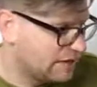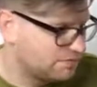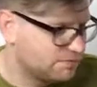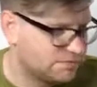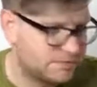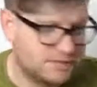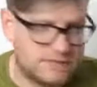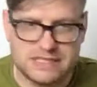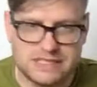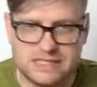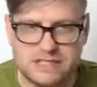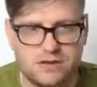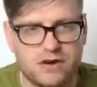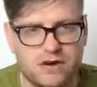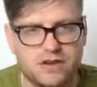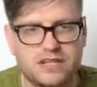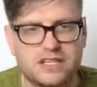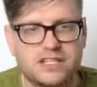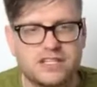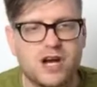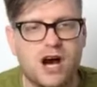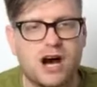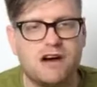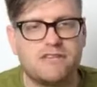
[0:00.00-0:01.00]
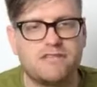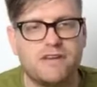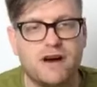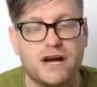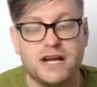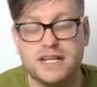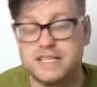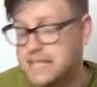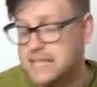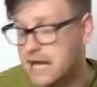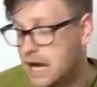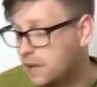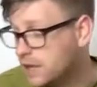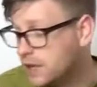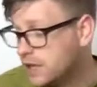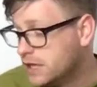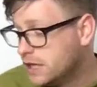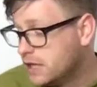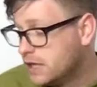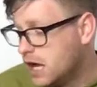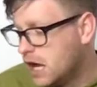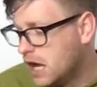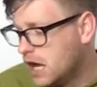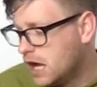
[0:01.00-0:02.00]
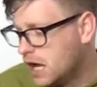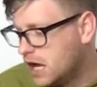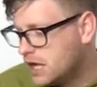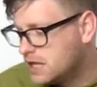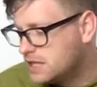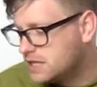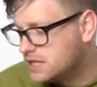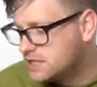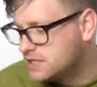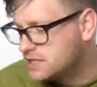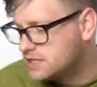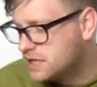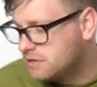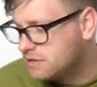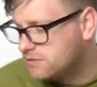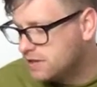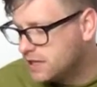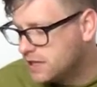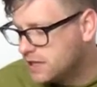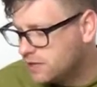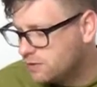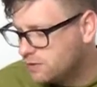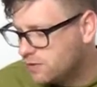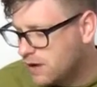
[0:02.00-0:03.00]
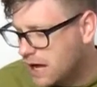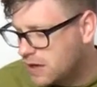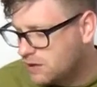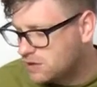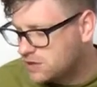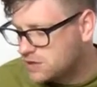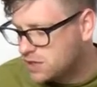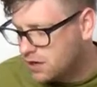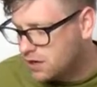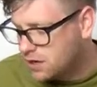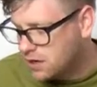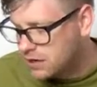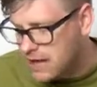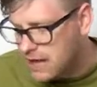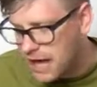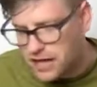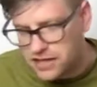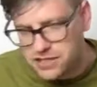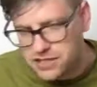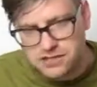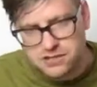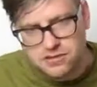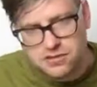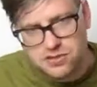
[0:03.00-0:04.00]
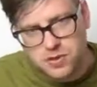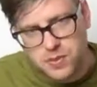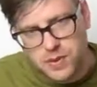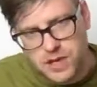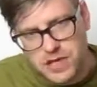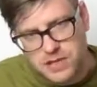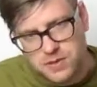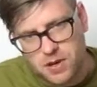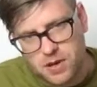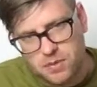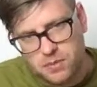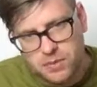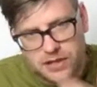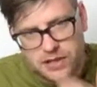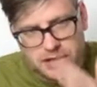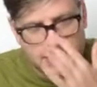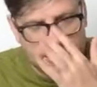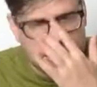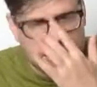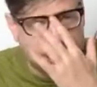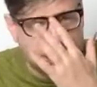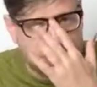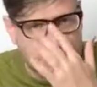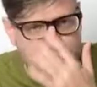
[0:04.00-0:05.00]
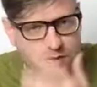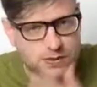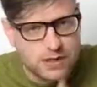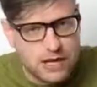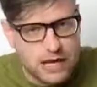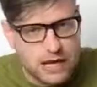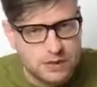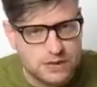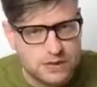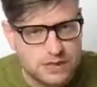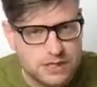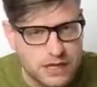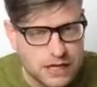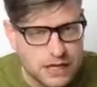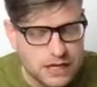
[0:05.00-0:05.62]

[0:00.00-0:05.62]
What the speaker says: it's not our finest hour. This evening the rounds are connections as always. We open with the connections round.